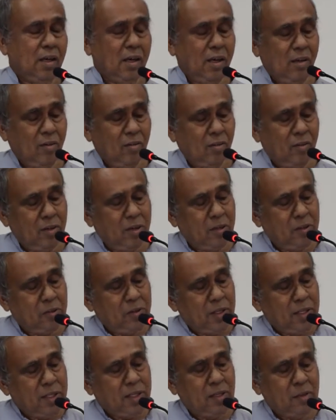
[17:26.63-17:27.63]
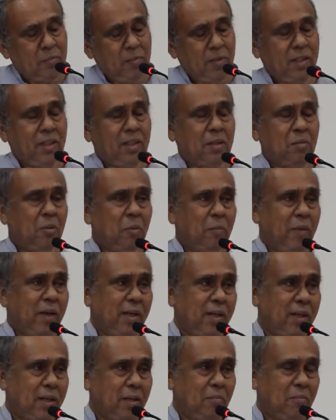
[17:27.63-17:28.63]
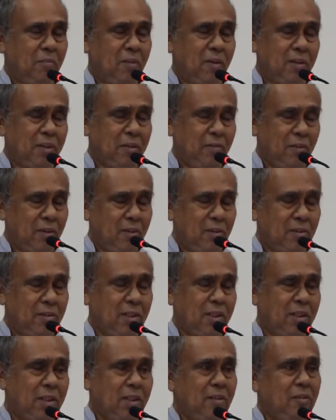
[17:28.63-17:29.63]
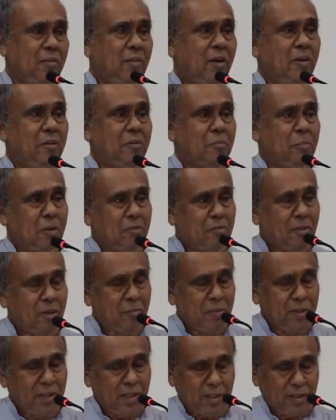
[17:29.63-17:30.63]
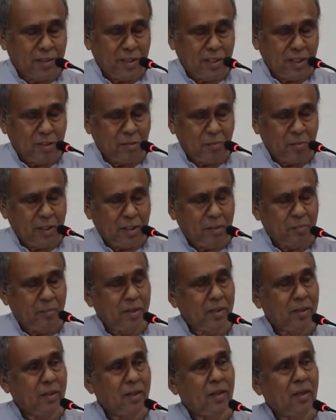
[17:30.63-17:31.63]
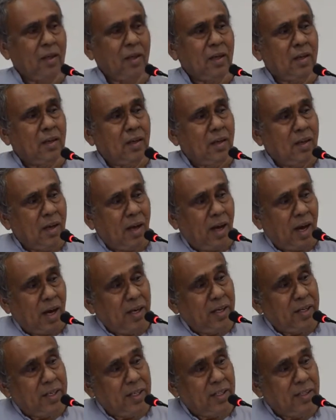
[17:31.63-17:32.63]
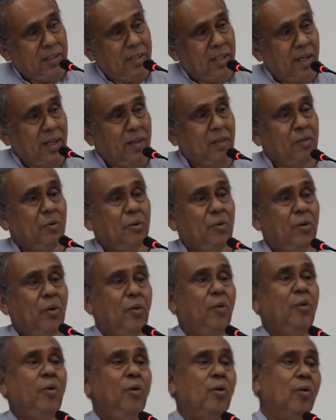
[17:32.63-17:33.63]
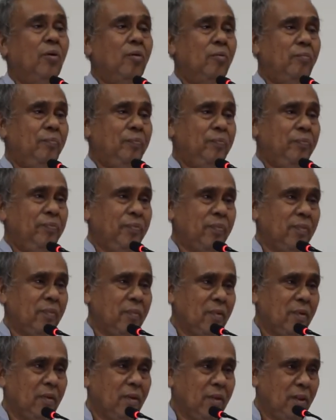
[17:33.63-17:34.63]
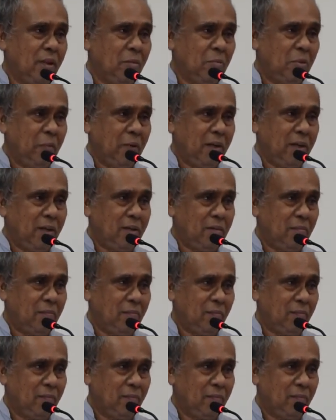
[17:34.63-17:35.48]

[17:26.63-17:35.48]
in order to determine the momentum or the velocity, you have to perform another experiment. Until then, you don't know the momentum